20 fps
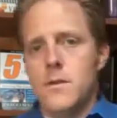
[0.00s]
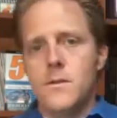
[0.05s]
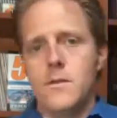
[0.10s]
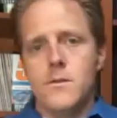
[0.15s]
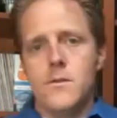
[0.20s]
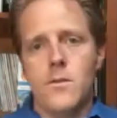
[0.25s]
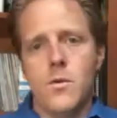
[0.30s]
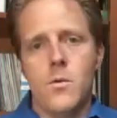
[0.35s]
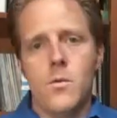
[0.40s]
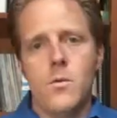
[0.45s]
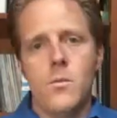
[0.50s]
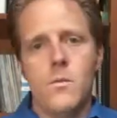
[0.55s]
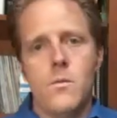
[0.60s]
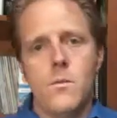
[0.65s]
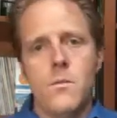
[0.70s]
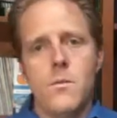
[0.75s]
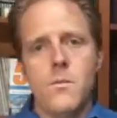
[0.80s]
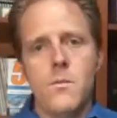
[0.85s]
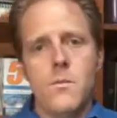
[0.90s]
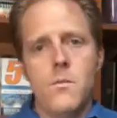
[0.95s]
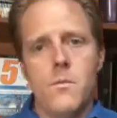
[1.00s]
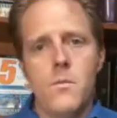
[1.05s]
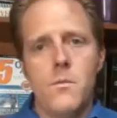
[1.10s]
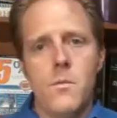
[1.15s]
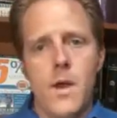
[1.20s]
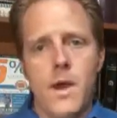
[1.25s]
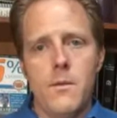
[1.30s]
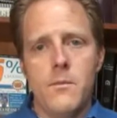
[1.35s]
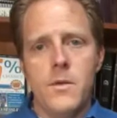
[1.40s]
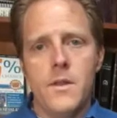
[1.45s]
So
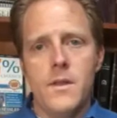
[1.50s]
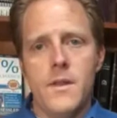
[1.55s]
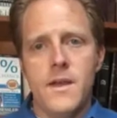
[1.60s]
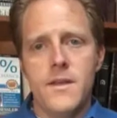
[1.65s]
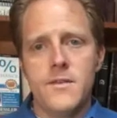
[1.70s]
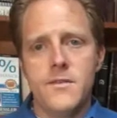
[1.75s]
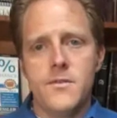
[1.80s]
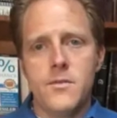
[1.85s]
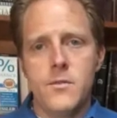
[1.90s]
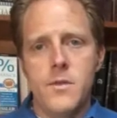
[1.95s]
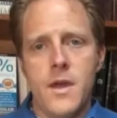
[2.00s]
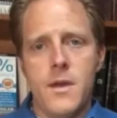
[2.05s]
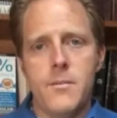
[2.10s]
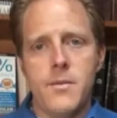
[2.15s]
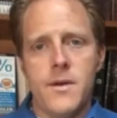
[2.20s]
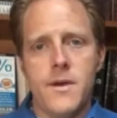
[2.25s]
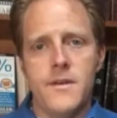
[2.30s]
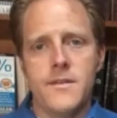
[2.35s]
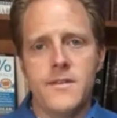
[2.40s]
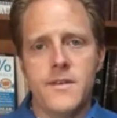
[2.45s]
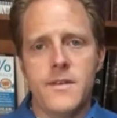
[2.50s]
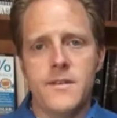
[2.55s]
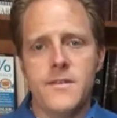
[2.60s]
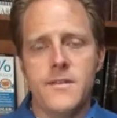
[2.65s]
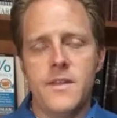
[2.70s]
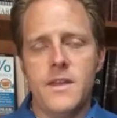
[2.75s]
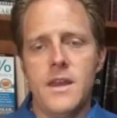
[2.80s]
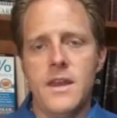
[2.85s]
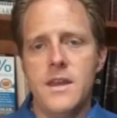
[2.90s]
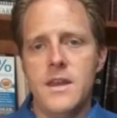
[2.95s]
I realized through that process
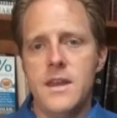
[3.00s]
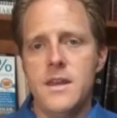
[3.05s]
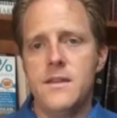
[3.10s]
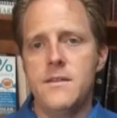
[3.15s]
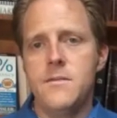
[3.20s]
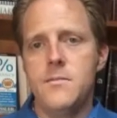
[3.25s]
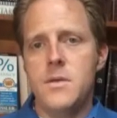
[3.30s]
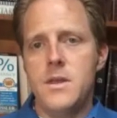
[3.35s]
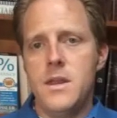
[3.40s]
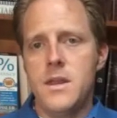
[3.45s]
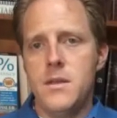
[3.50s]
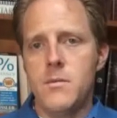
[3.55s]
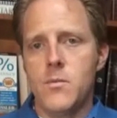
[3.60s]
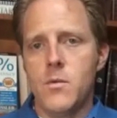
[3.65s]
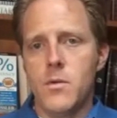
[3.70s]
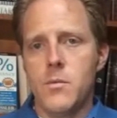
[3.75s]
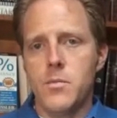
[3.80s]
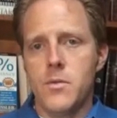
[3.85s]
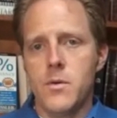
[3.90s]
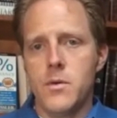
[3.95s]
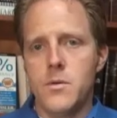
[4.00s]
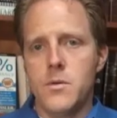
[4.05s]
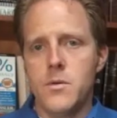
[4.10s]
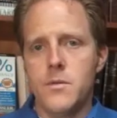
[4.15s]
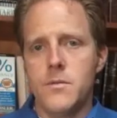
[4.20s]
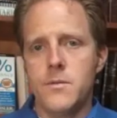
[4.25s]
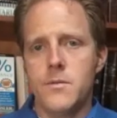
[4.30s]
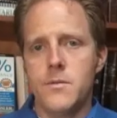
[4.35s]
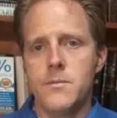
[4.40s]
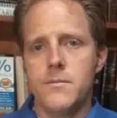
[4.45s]
that I needed to be eating more
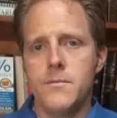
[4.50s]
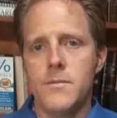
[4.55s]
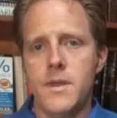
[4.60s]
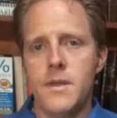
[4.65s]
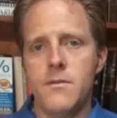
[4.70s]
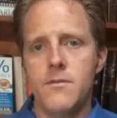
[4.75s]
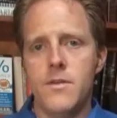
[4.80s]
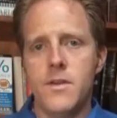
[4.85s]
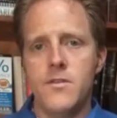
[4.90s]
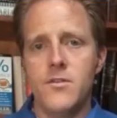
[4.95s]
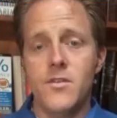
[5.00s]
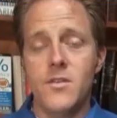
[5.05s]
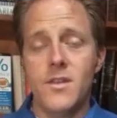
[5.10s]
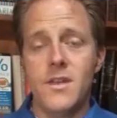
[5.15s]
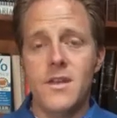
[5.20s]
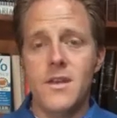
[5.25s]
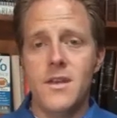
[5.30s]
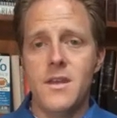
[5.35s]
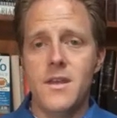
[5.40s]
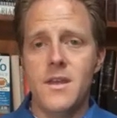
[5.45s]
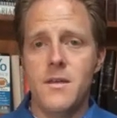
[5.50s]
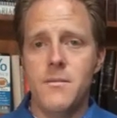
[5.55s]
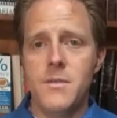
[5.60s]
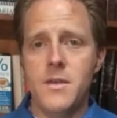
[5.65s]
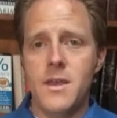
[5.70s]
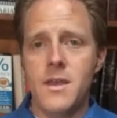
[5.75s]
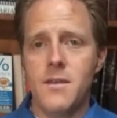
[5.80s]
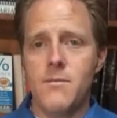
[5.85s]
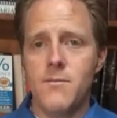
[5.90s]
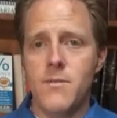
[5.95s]
produce. And eventually it
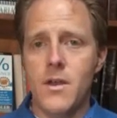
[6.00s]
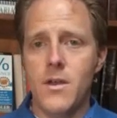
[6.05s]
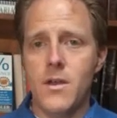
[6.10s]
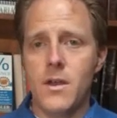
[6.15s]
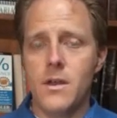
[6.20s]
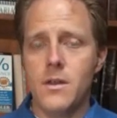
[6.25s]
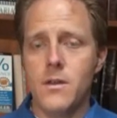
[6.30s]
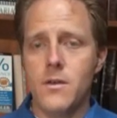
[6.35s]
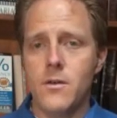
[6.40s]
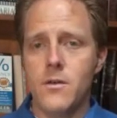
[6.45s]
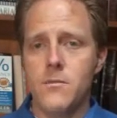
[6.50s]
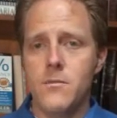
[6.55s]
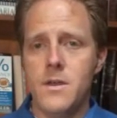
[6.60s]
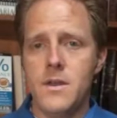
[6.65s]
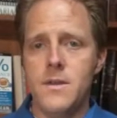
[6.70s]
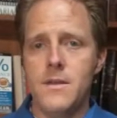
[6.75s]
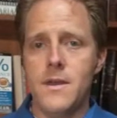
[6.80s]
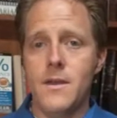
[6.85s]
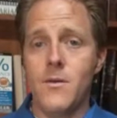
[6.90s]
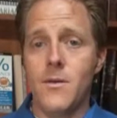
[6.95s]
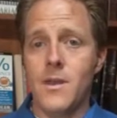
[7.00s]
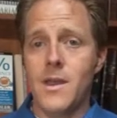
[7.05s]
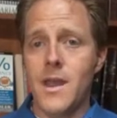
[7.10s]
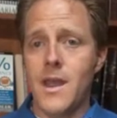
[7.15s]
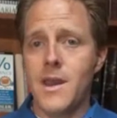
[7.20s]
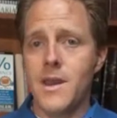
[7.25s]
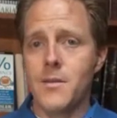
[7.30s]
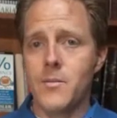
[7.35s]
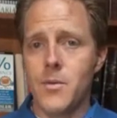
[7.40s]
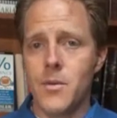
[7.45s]
became very clear to me that
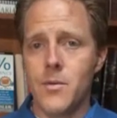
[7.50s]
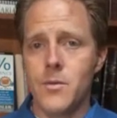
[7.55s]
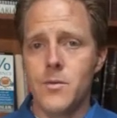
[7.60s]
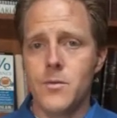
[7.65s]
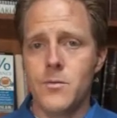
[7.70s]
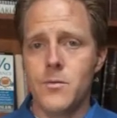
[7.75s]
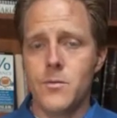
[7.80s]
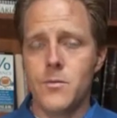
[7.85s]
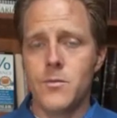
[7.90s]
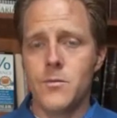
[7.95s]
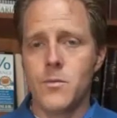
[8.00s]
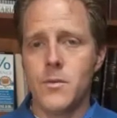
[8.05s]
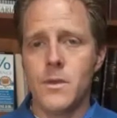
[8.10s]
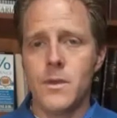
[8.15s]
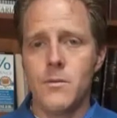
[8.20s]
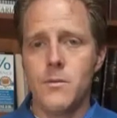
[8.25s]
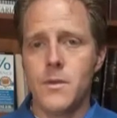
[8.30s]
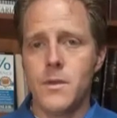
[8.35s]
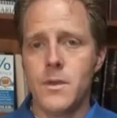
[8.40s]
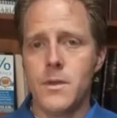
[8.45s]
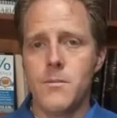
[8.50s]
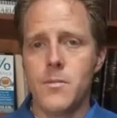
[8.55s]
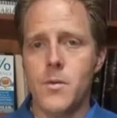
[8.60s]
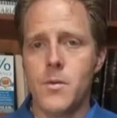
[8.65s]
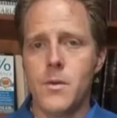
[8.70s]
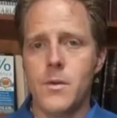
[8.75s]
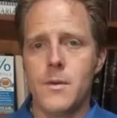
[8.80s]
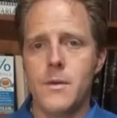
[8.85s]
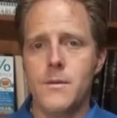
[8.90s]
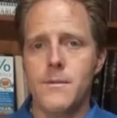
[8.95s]
organic produce was really, really
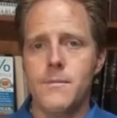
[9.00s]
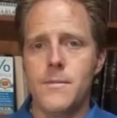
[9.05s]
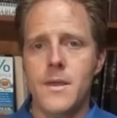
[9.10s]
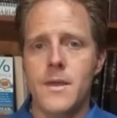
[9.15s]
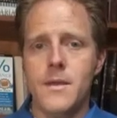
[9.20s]
important.